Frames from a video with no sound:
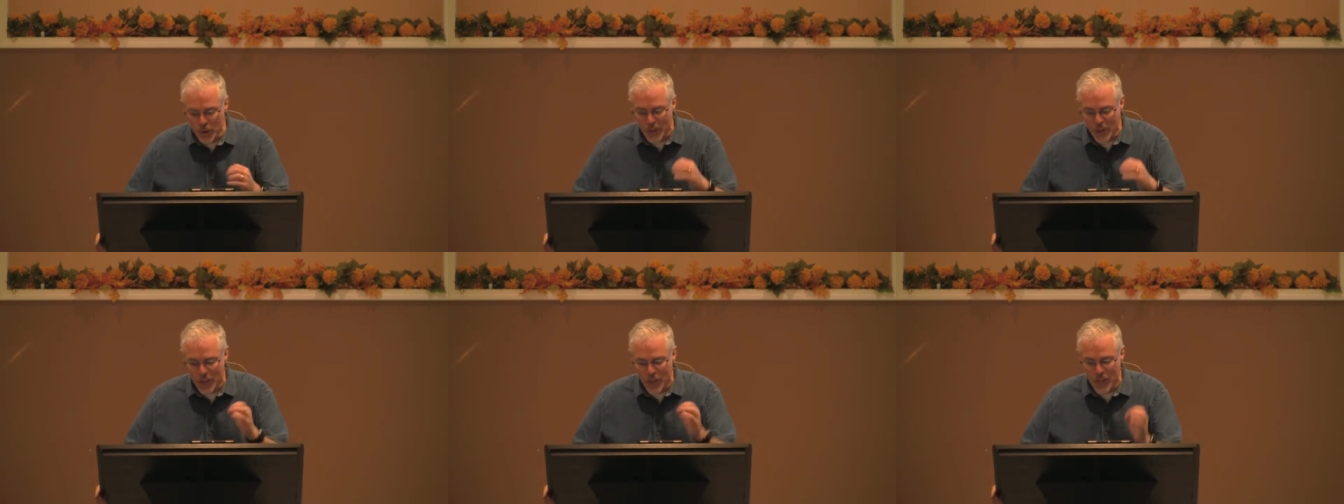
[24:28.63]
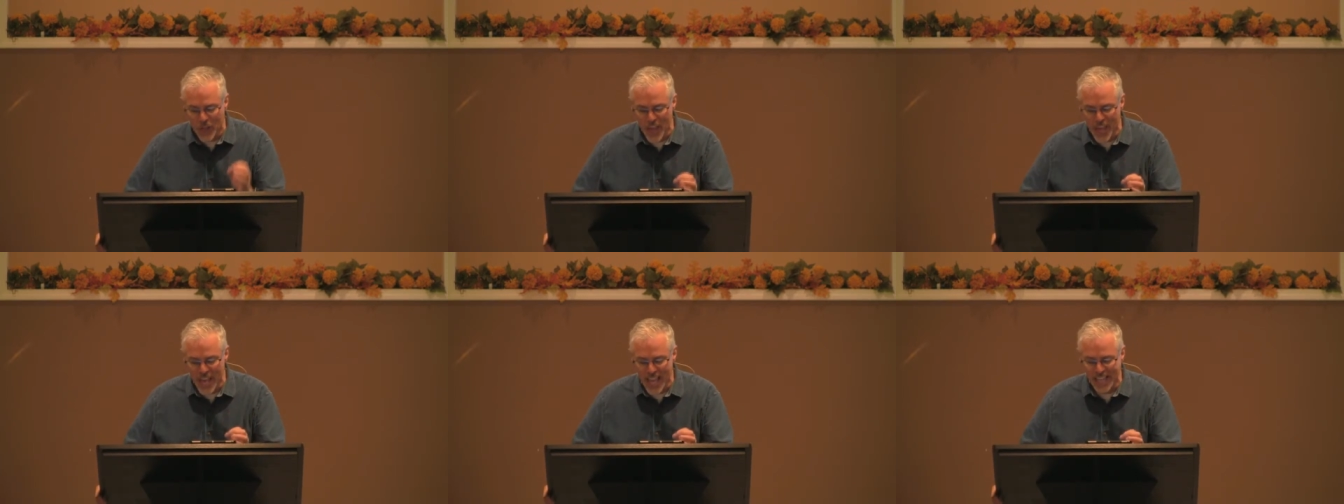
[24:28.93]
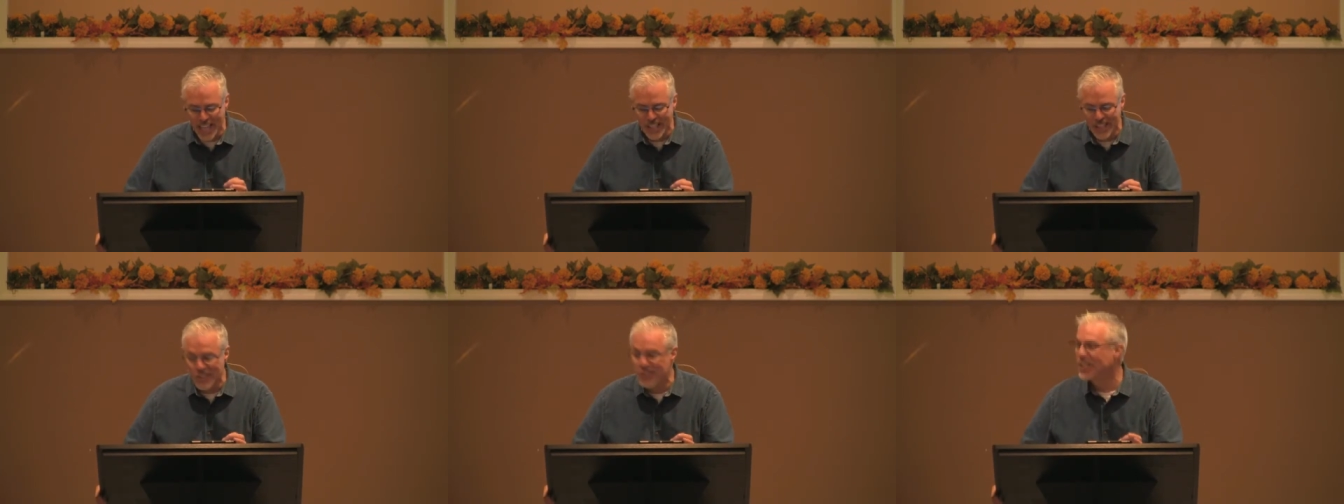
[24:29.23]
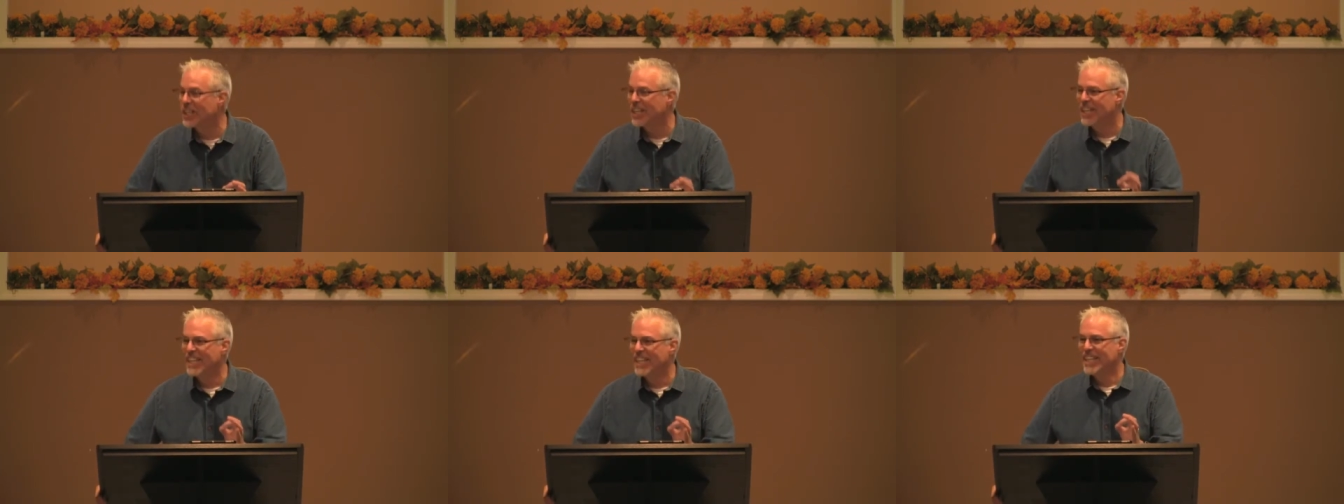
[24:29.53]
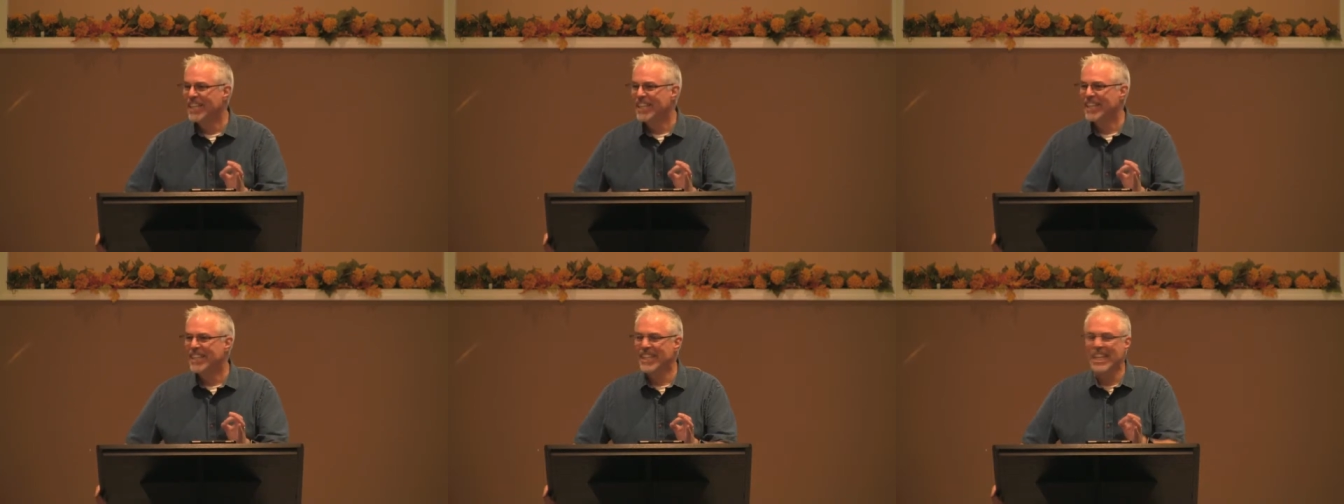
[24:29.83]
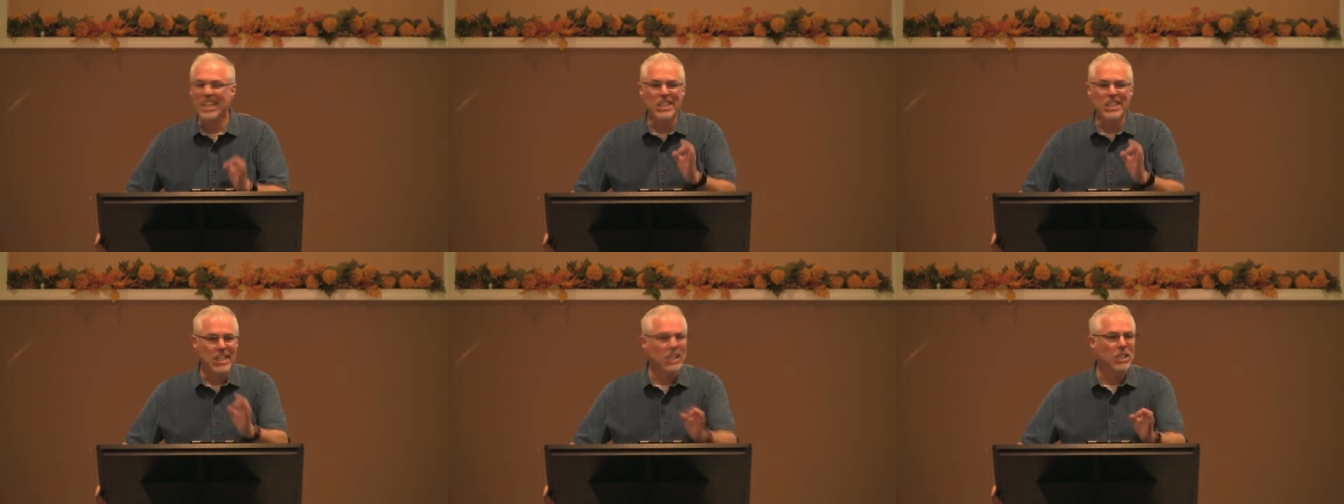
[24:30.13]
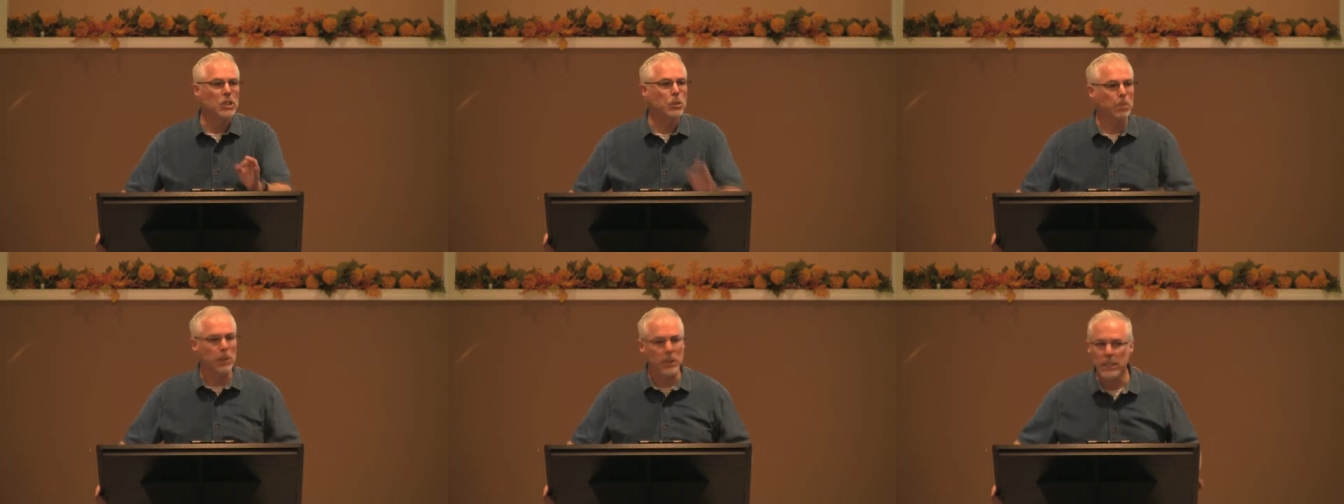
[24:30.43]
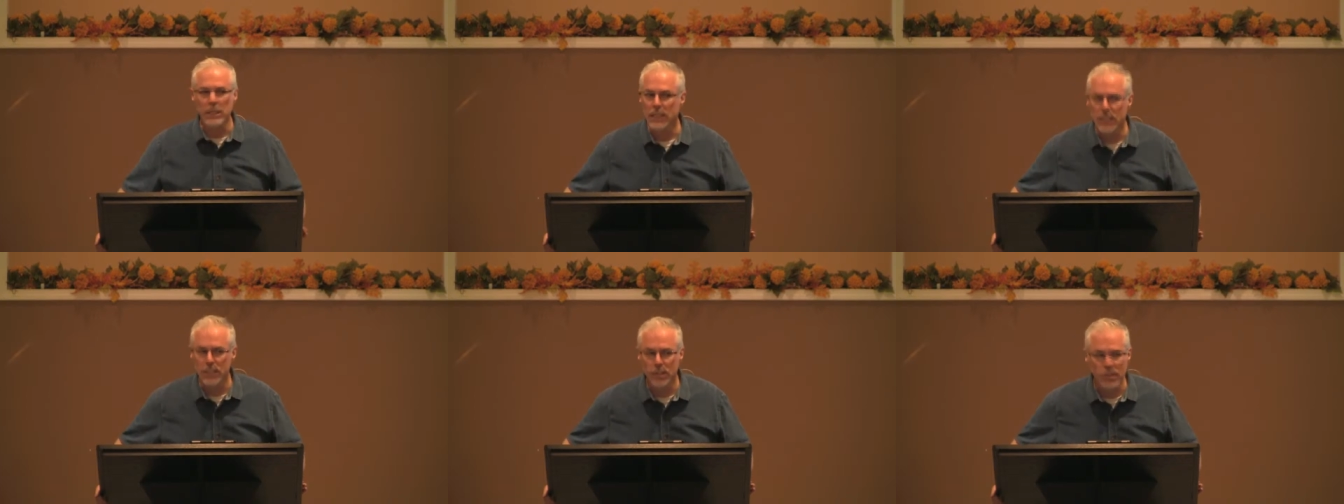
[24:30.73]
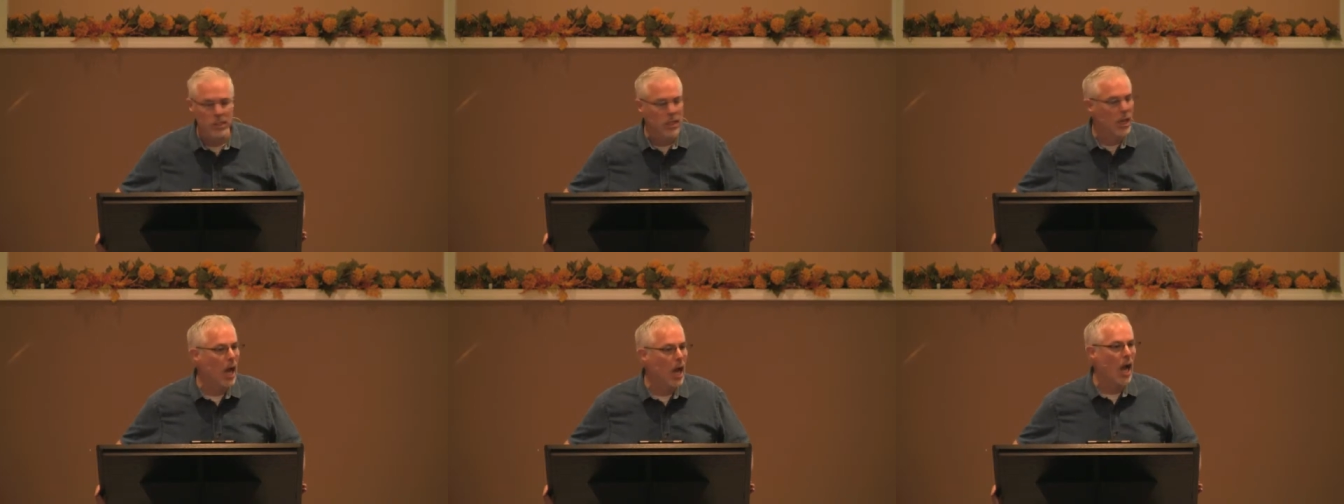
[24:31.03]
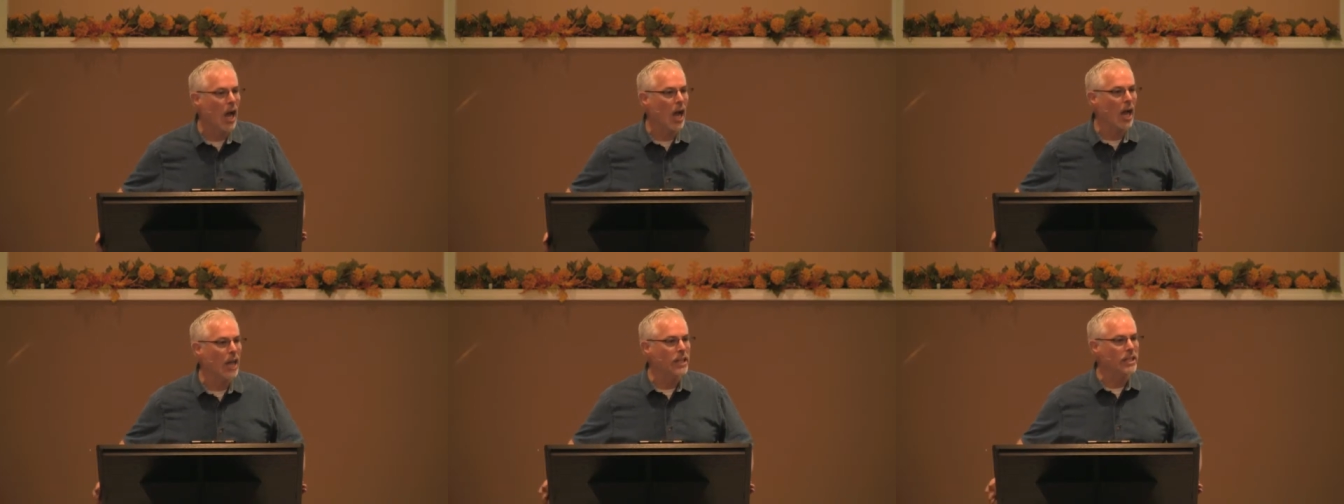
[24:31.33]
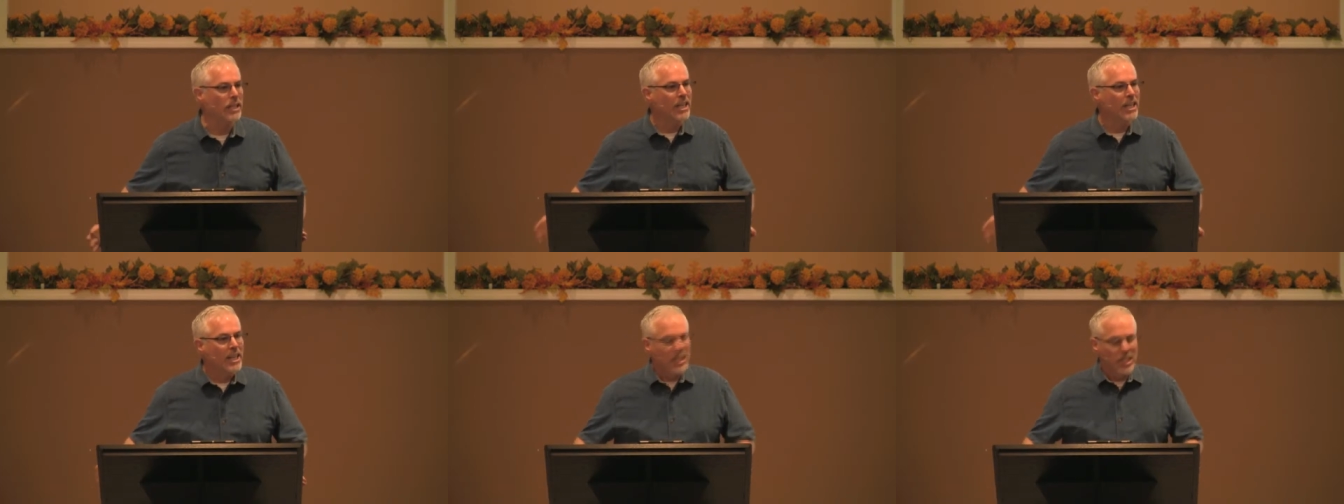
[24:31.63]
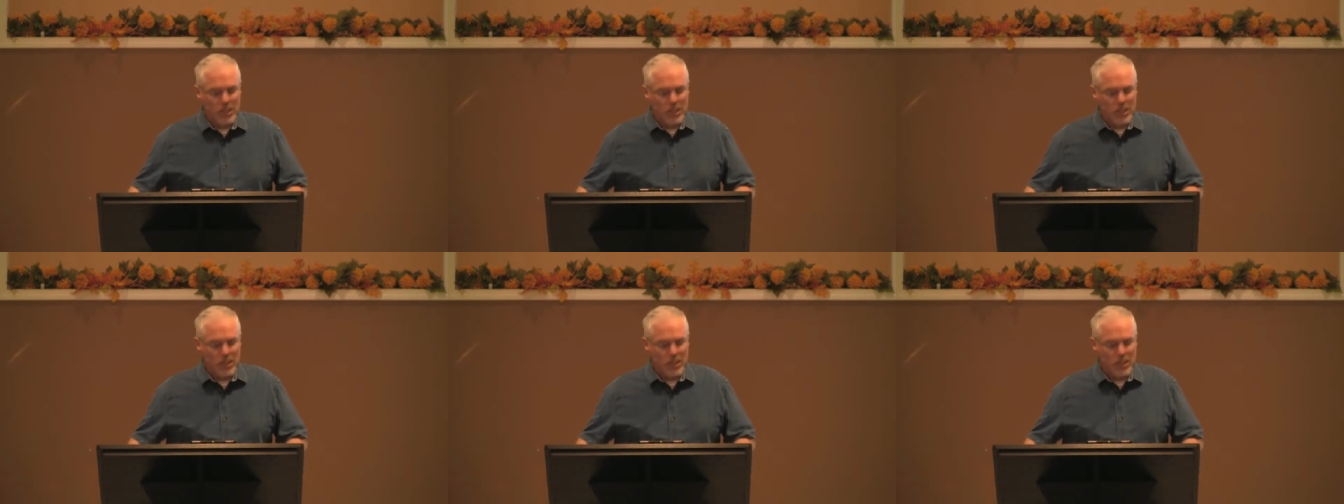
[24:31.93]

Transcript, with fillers: the things that displease God,